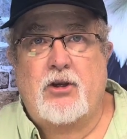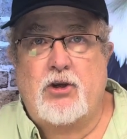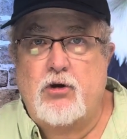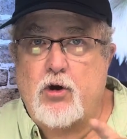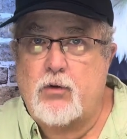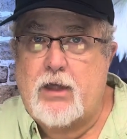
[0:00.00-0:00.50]

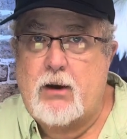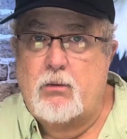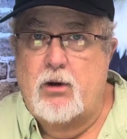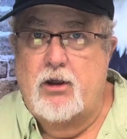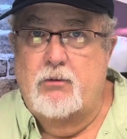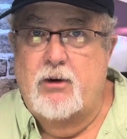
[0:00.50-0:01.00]
You know that
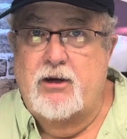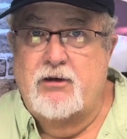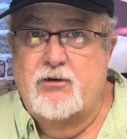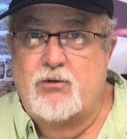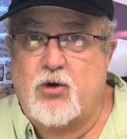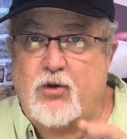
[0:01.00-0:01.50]
one, right?
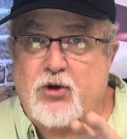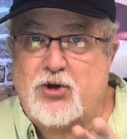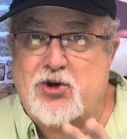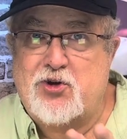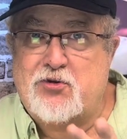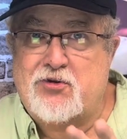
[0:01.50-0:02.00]
Or the
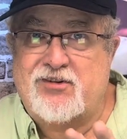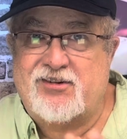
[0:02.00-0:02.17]
two.